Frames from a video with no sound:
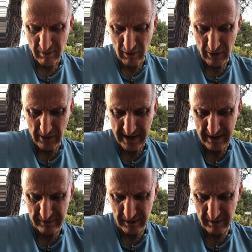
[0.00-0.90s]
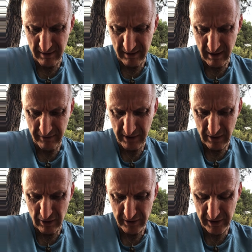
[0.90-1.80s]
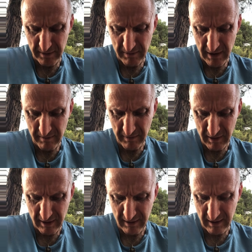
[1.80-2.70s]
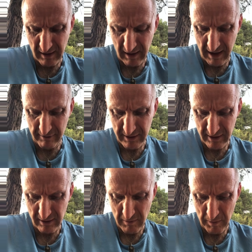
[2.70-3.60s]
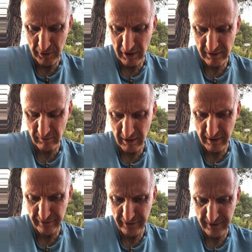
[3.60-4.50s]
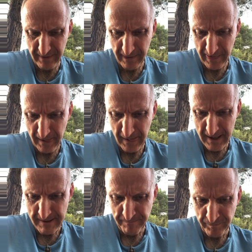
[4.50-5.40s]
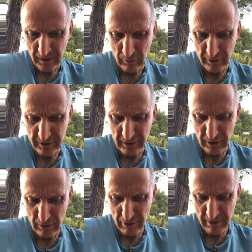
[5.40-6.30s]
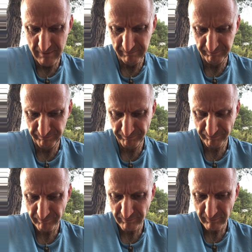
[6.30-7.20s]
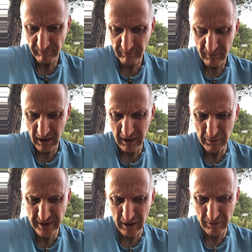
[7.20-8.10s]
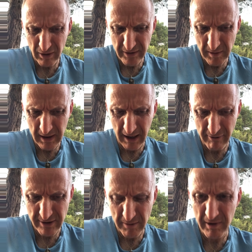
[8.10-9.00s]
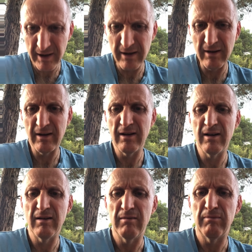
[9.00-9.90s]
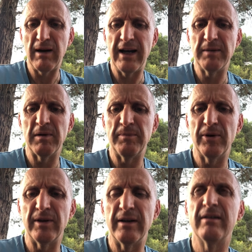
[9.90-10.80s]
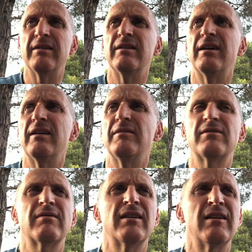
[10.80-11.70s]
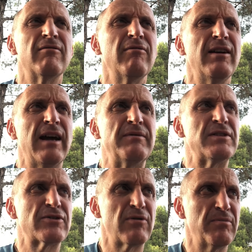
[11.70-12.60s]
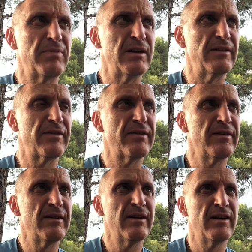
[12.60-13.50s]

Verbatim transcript: what I got out of it. I think I got some um, clarity on my personal life, what to do, and also got some clarity on my pain in my body. And I really have this strong belief